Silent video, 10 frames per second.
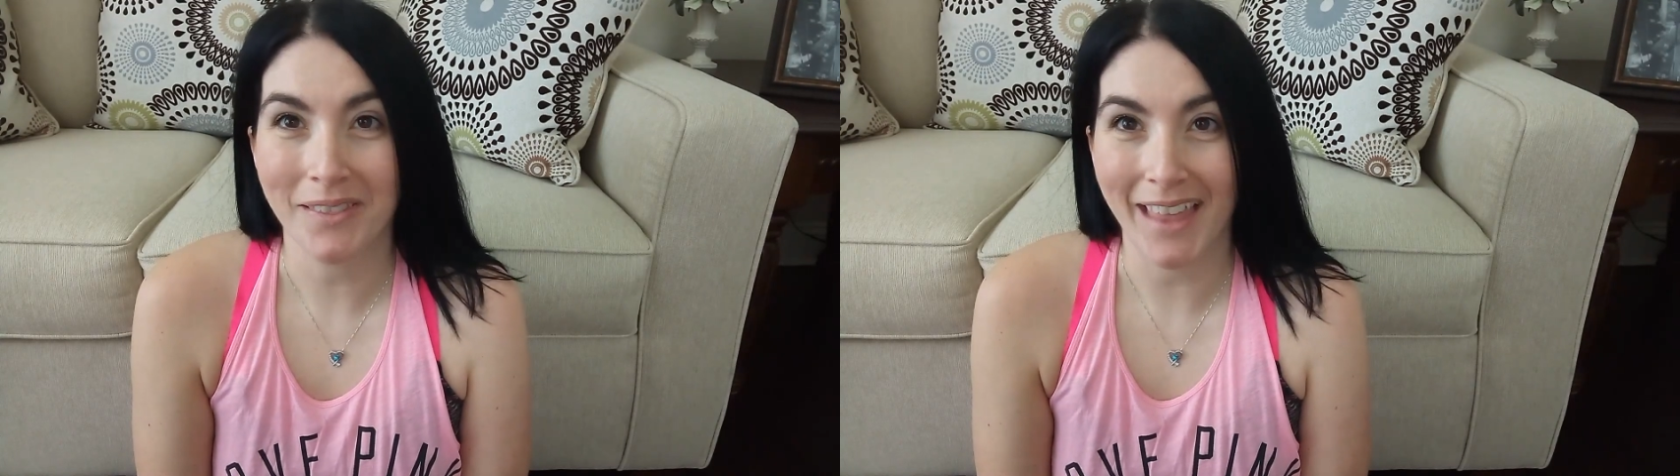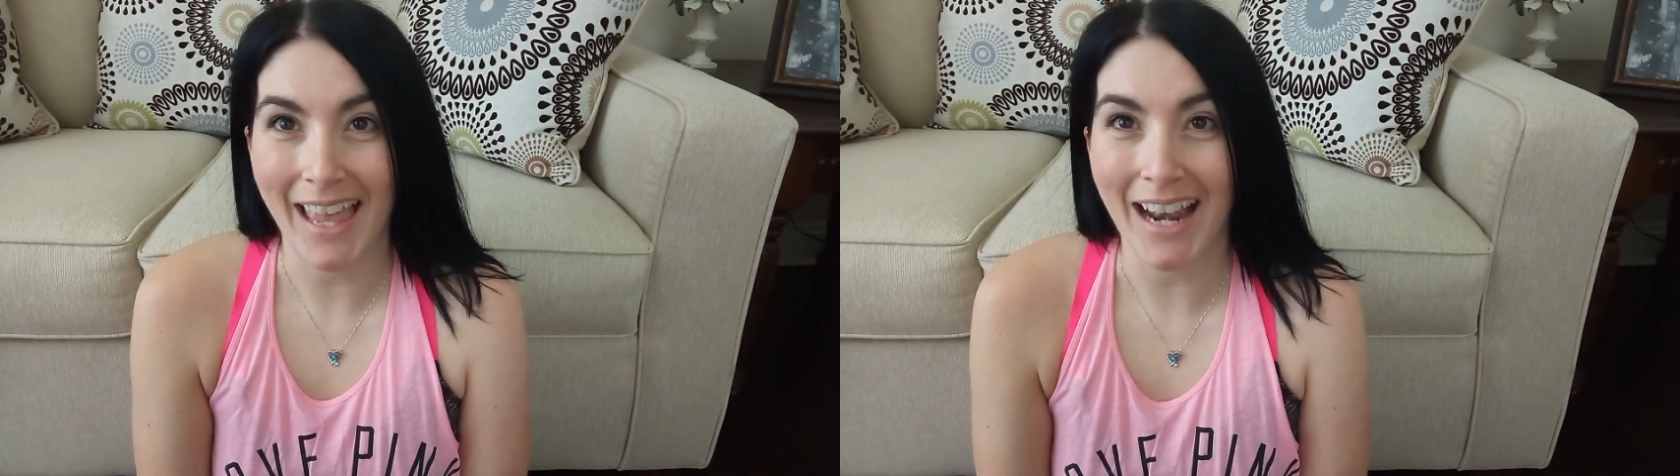
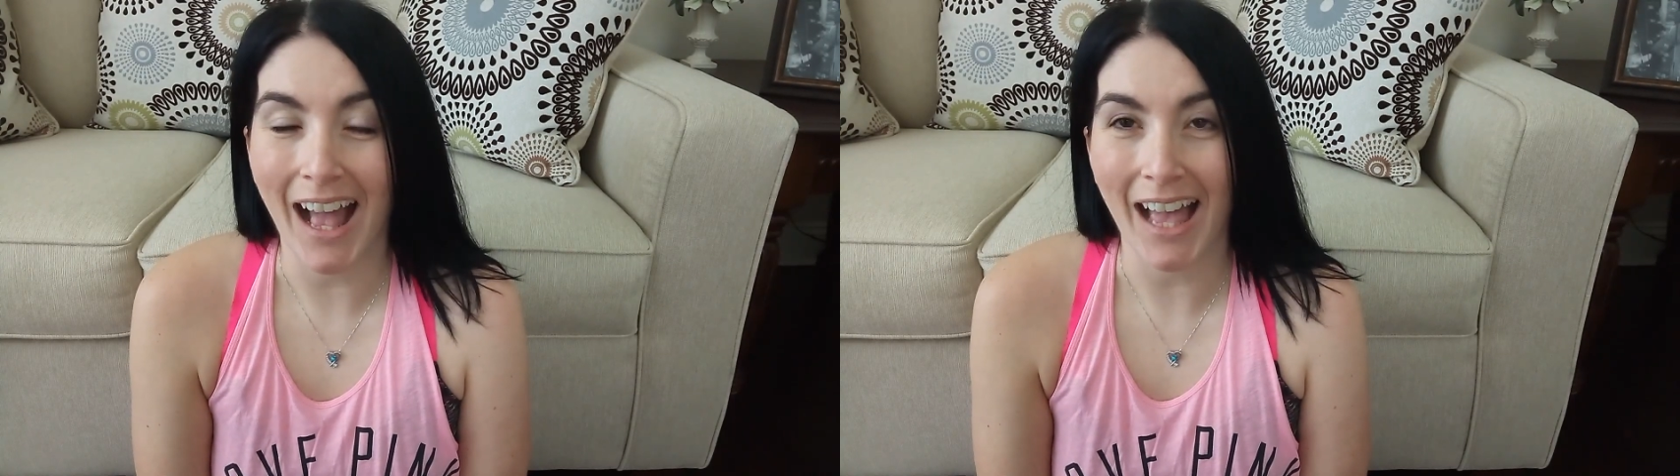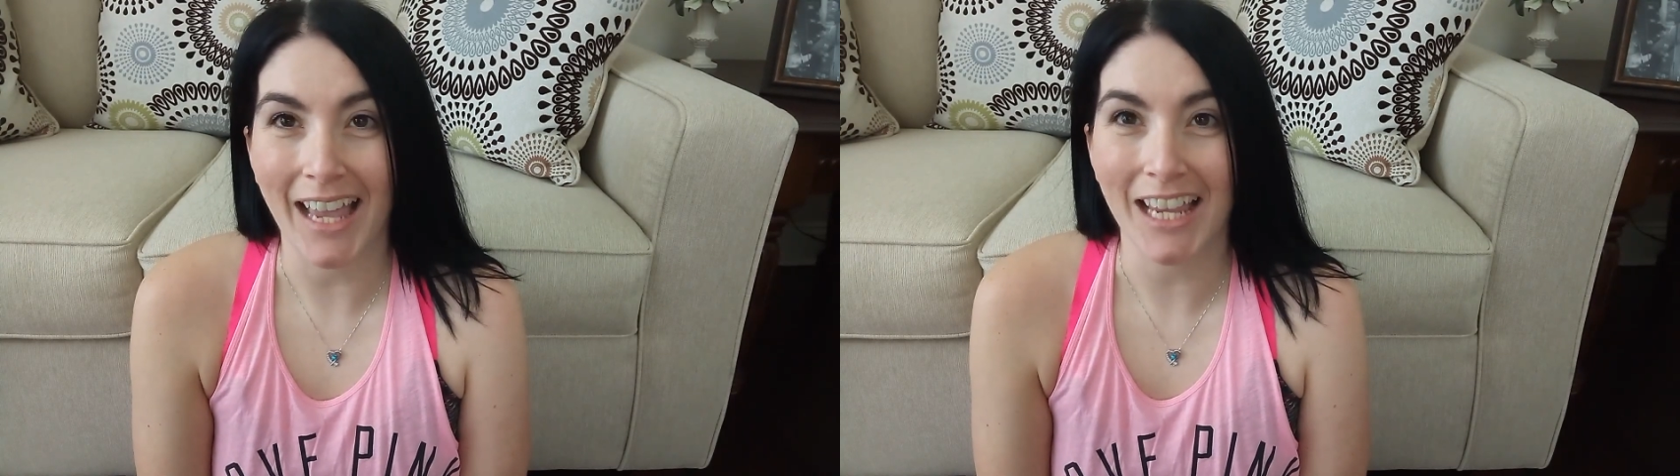that
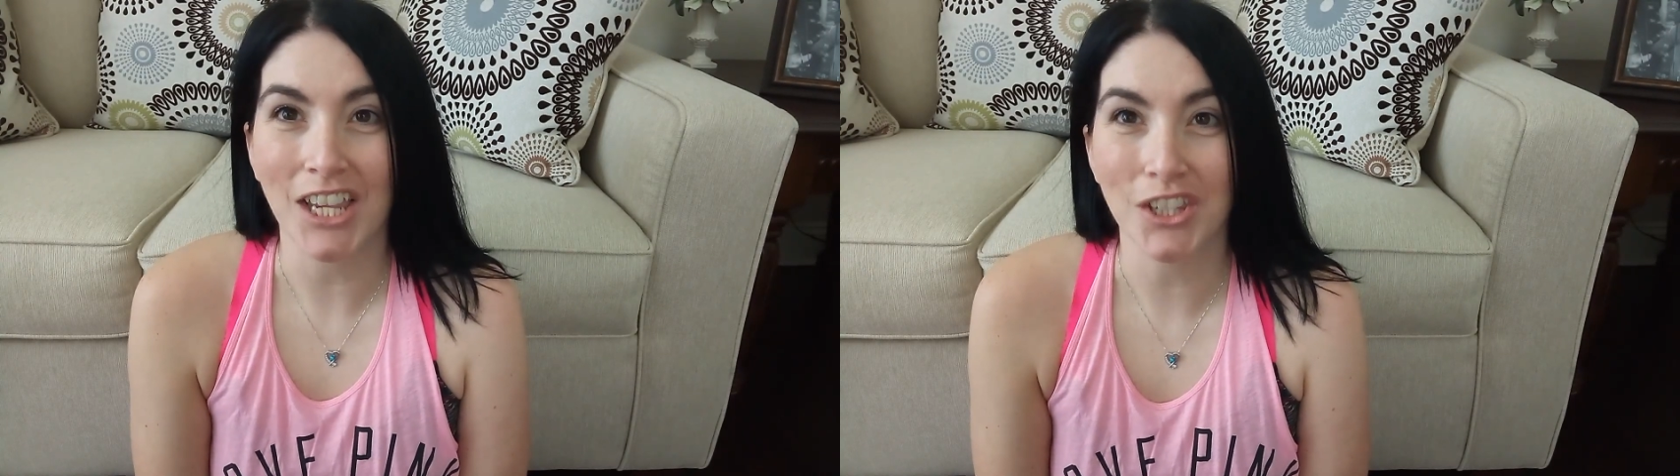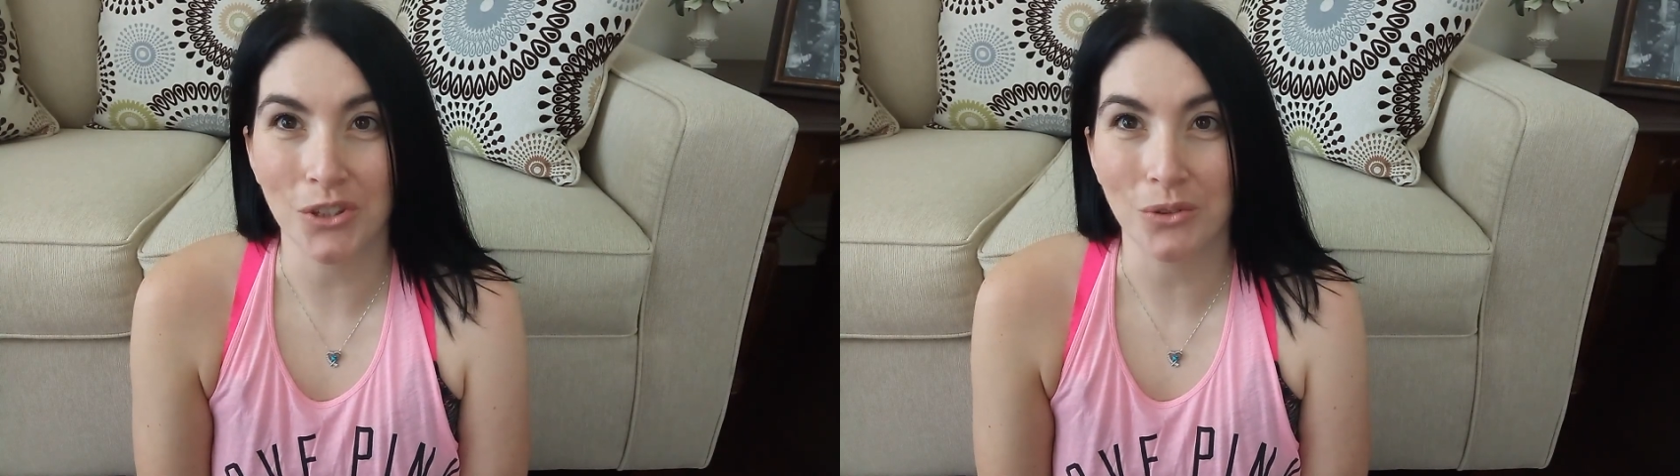I
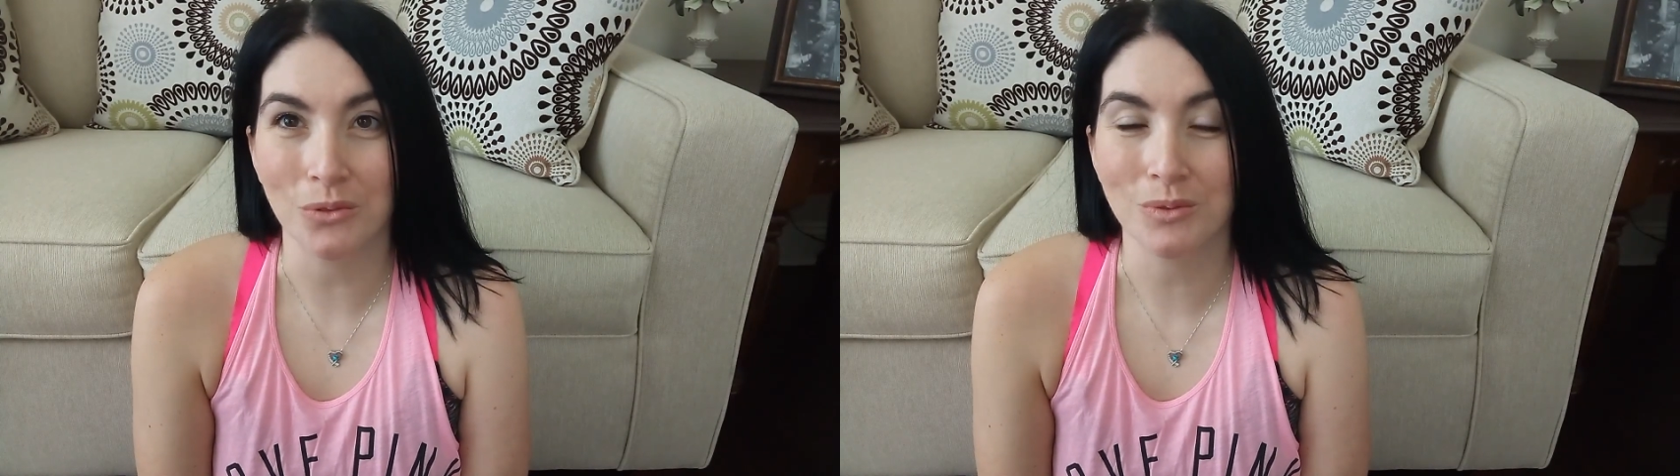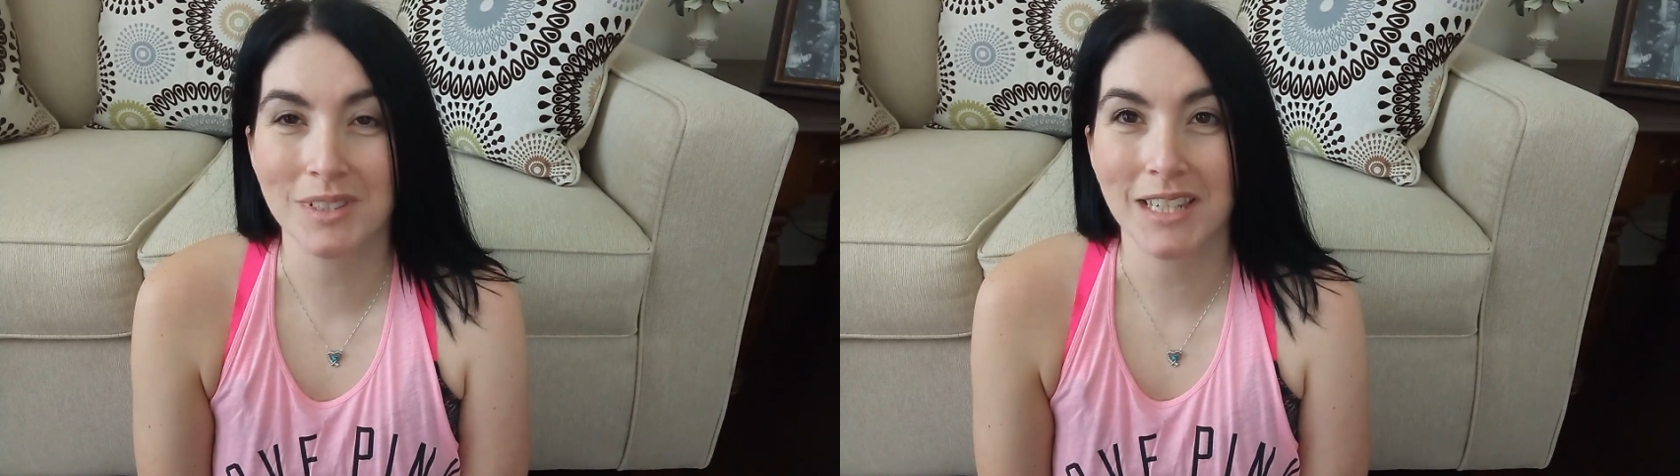
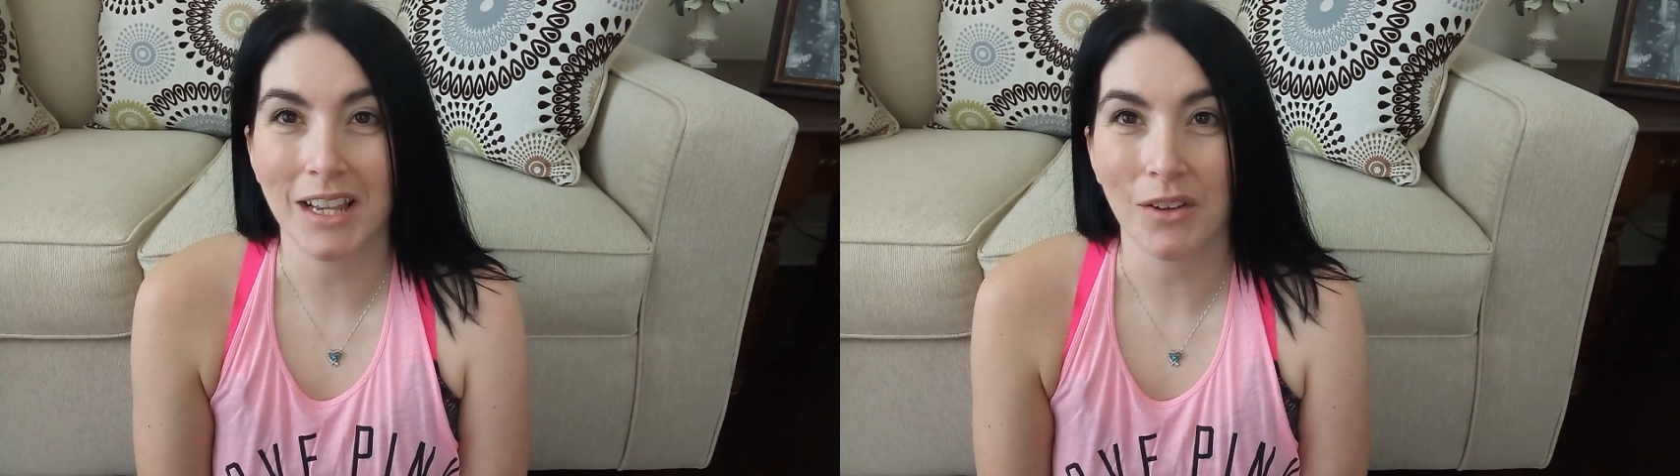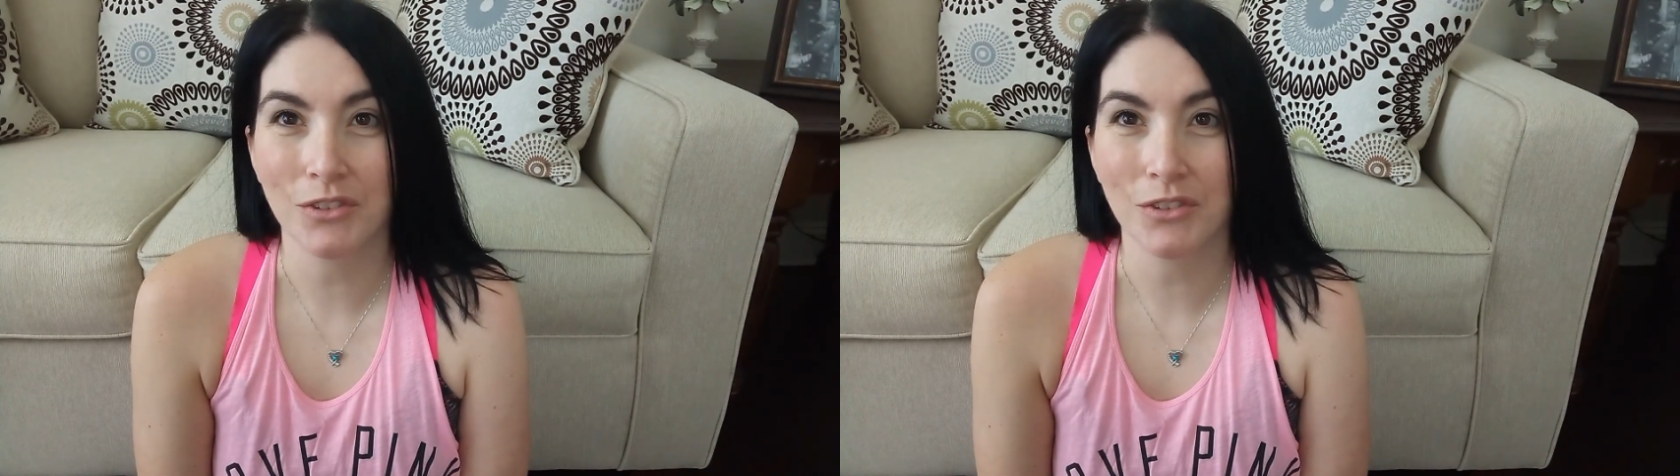used